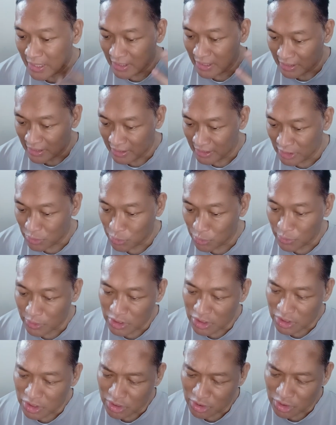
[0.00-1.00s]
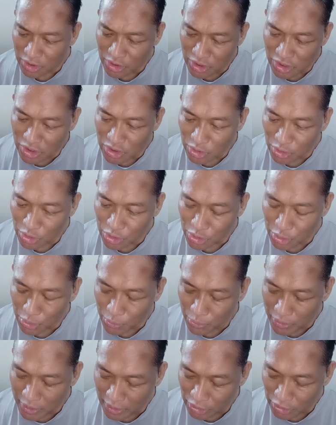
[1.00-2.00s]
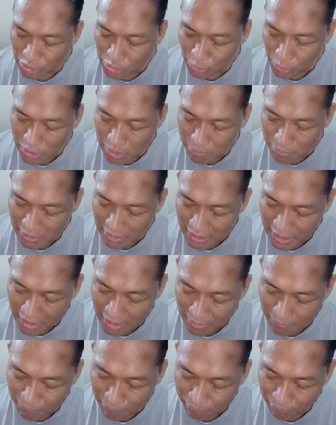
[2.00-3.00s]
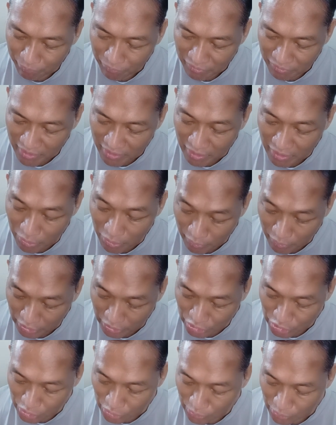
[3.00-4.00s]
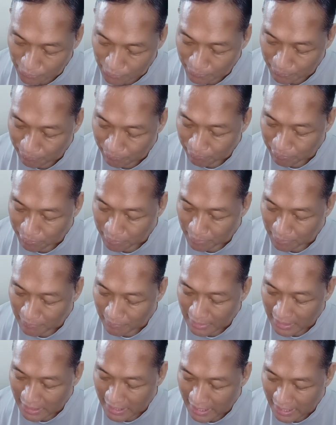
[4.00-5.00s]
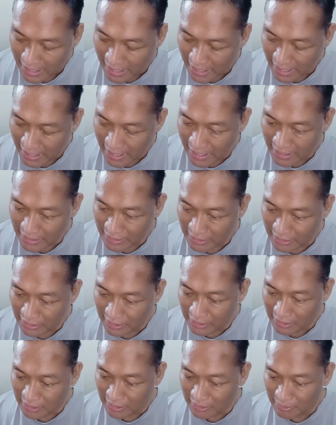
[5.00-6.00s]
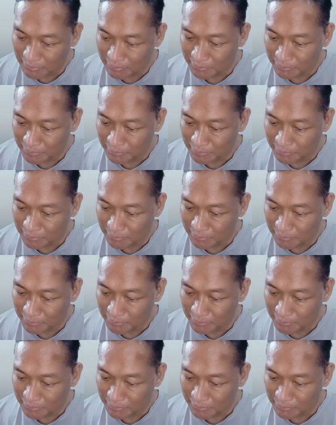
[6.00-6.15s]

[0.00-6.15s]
this was just to show that Josie became very rich. And um,